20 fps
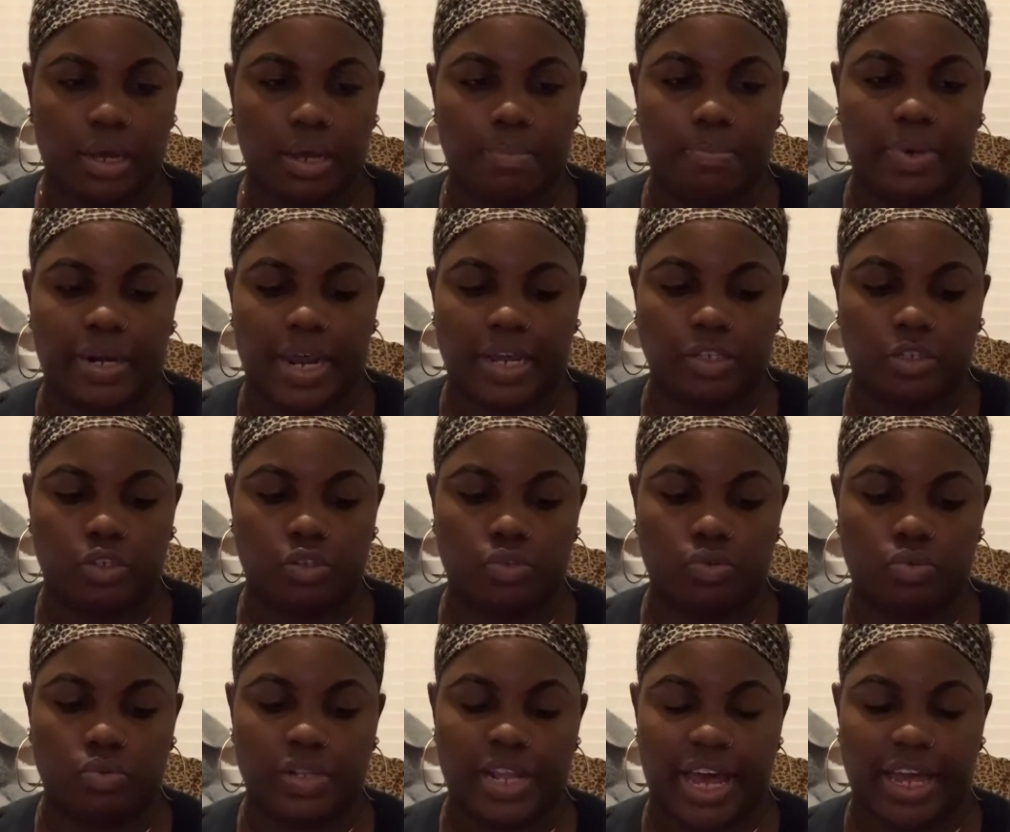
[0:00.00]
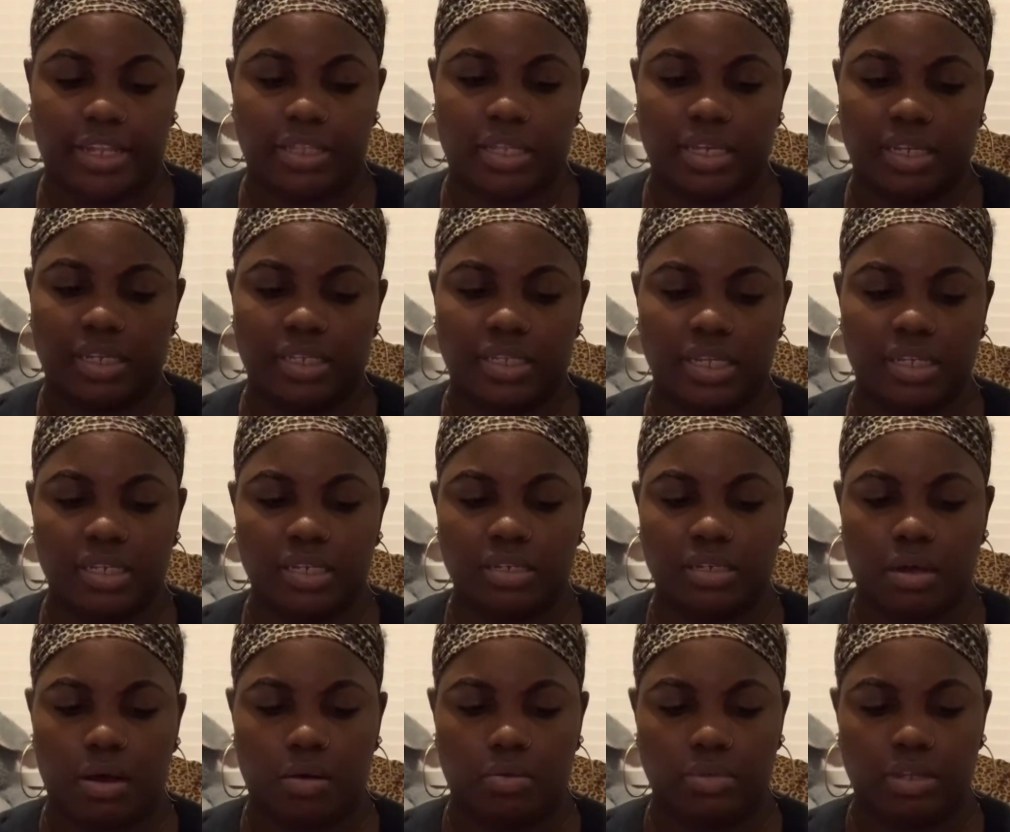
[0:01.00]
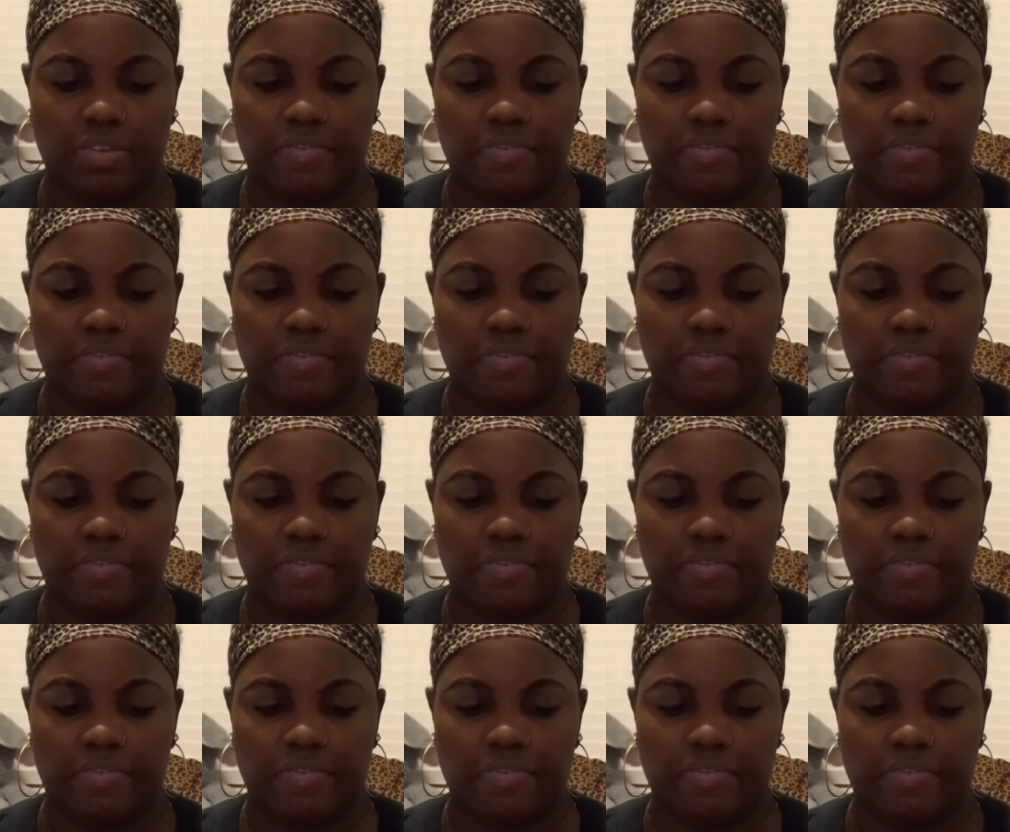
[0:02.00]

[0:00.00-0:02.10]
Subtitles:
But I do like this. This is the only